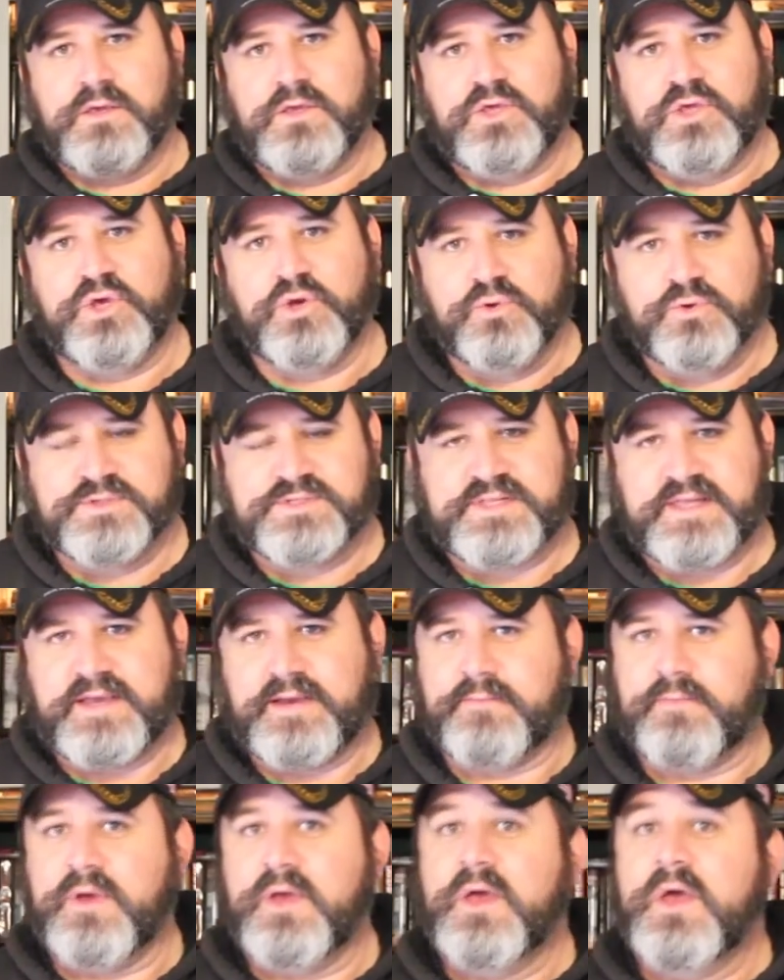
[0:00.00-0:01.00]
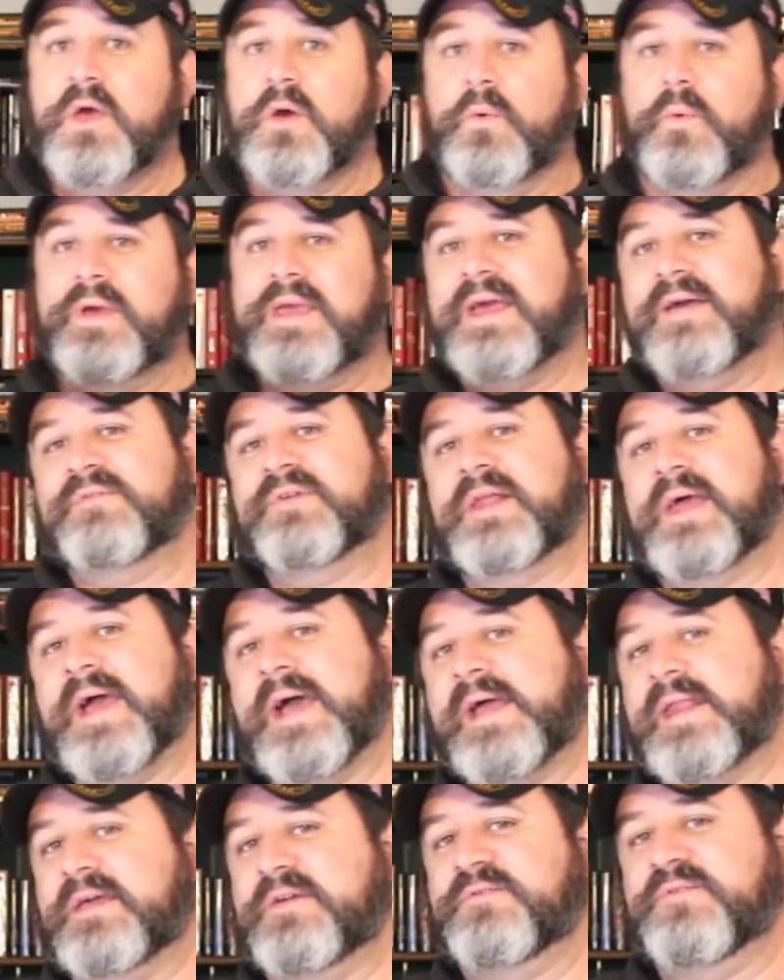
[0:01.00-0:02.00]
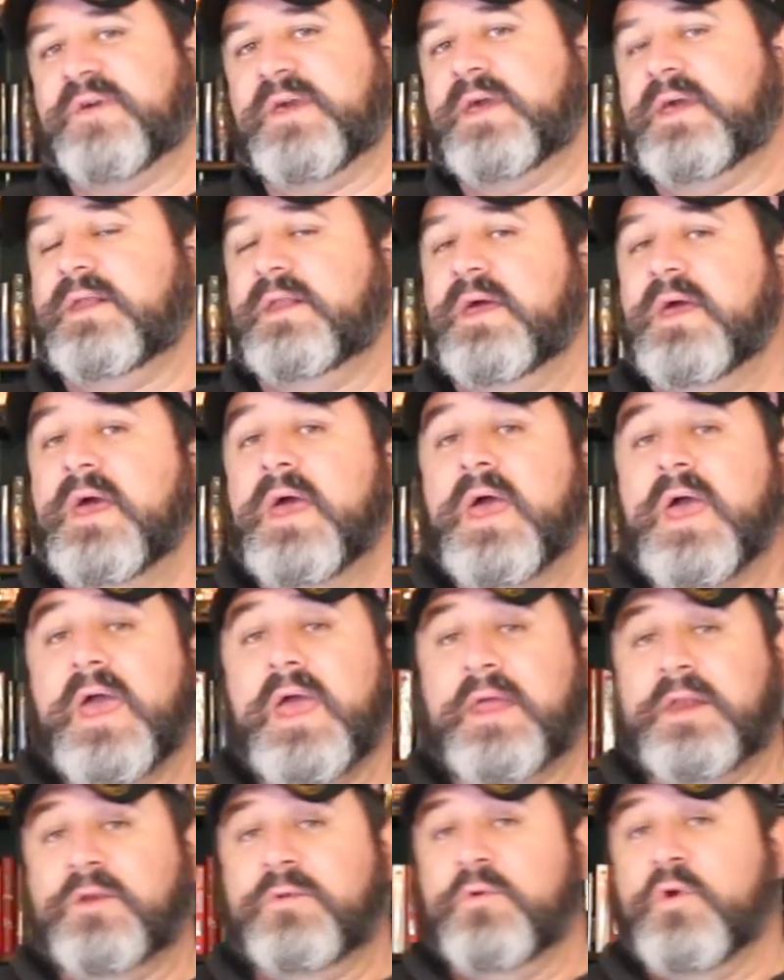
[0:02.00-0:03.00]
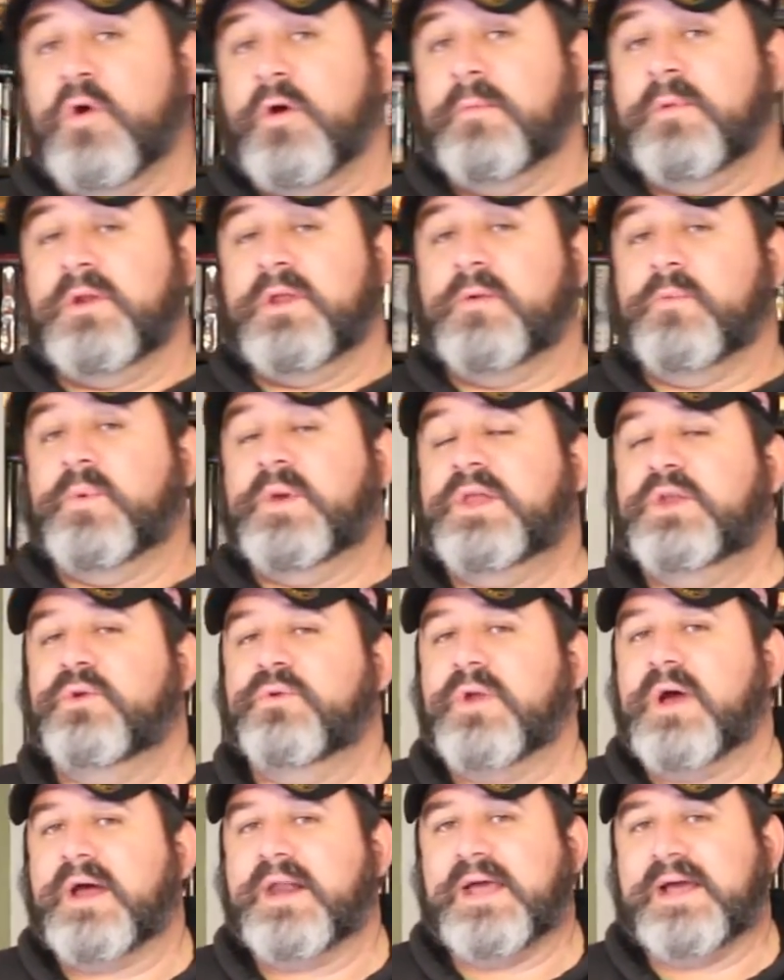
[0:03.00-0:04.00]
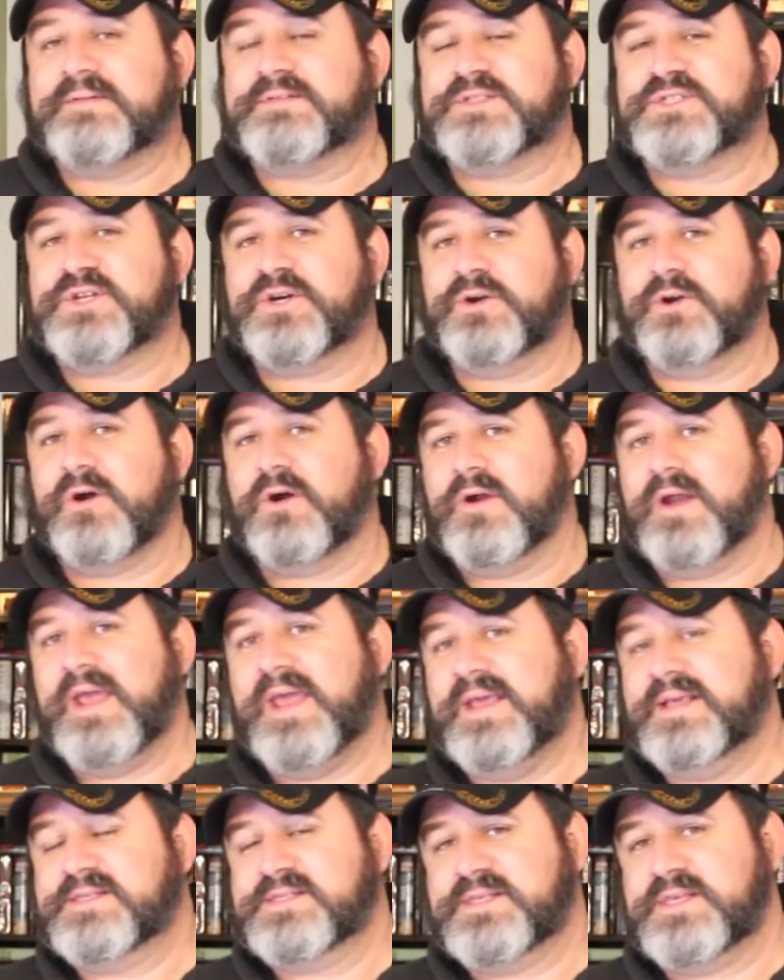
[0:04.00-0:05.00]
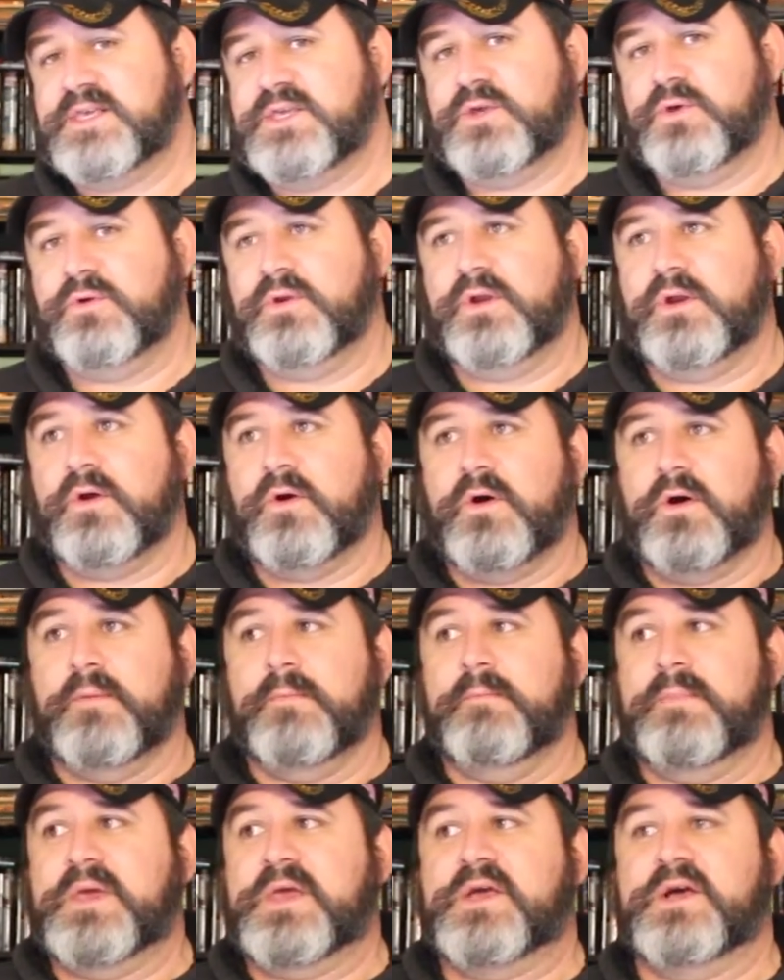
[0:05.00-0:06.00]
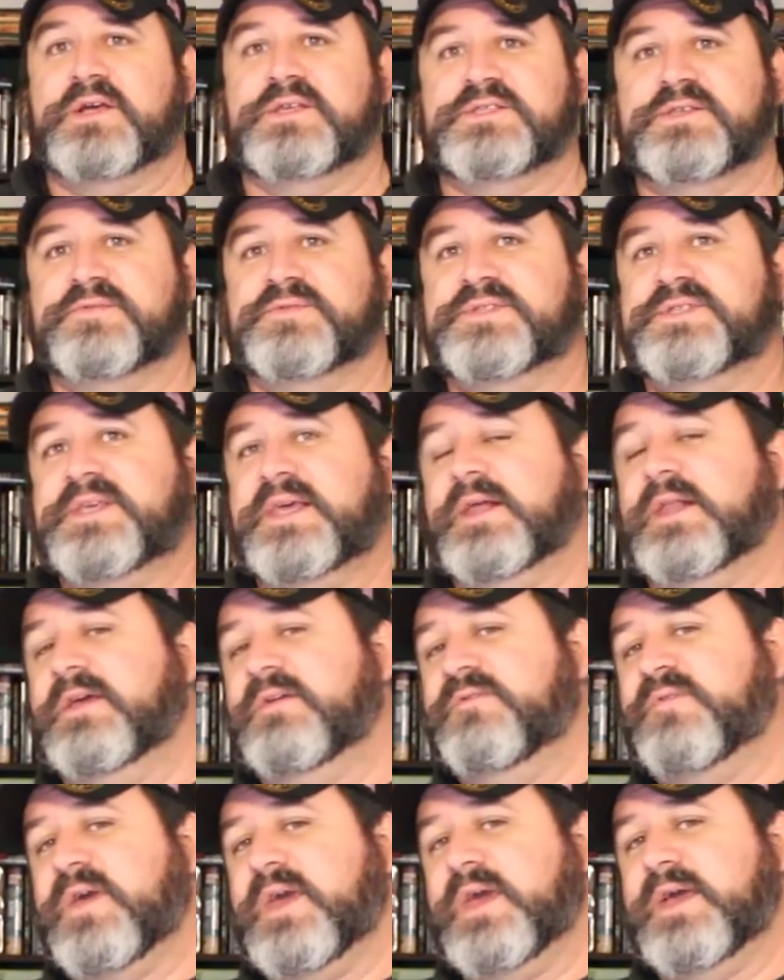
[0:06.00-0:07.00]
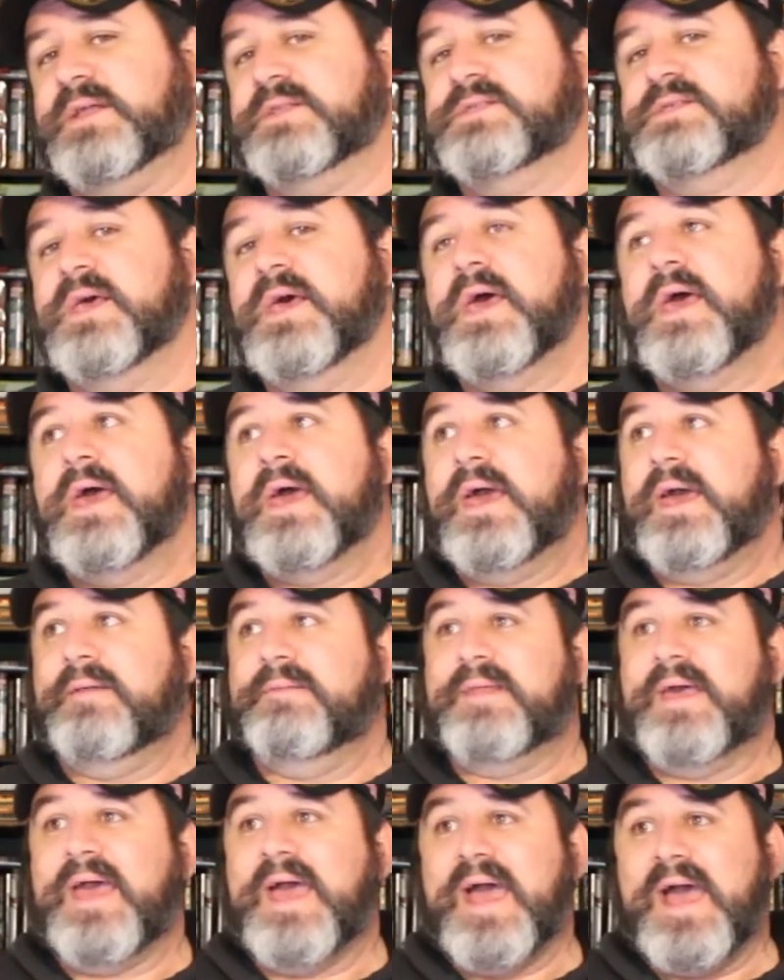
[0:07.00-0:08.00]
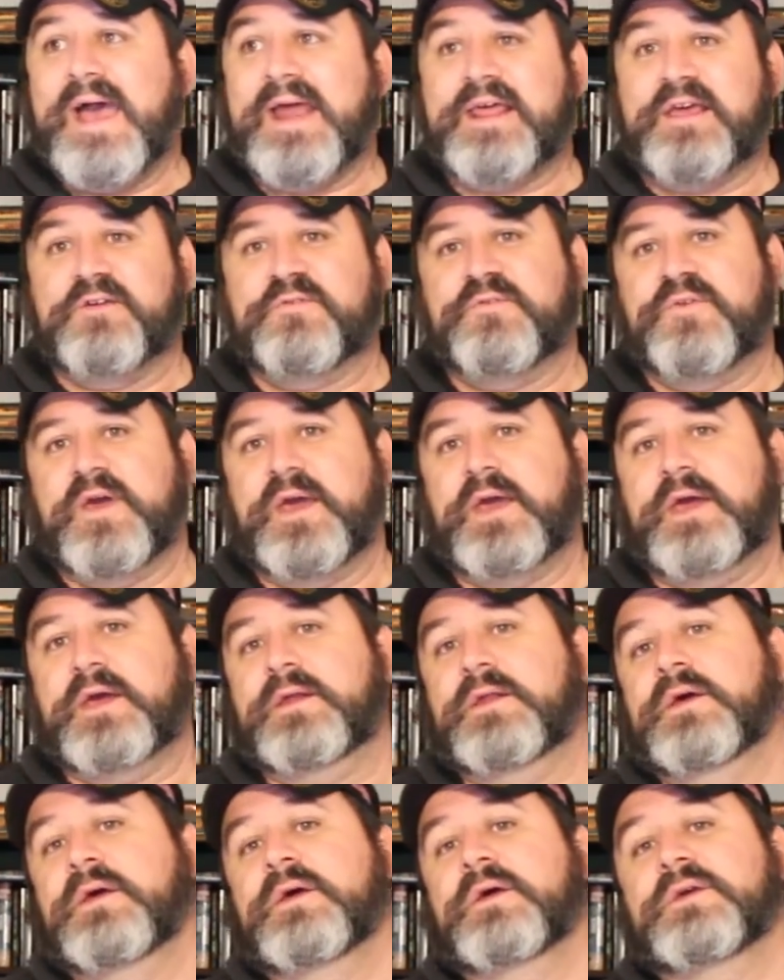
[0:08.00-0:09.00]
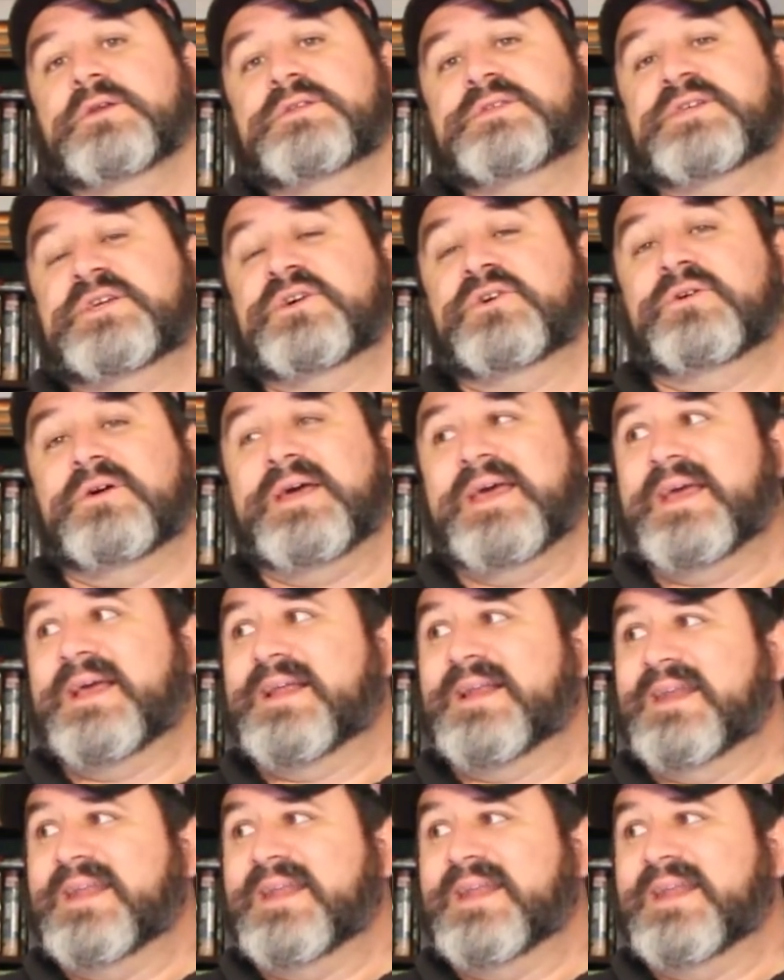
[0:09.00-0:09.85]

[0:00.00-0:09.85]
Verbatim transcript: Use them. We have an attic fan, and normally we do not have to turn our AC unit on because of ceiling fans and the attic fan till at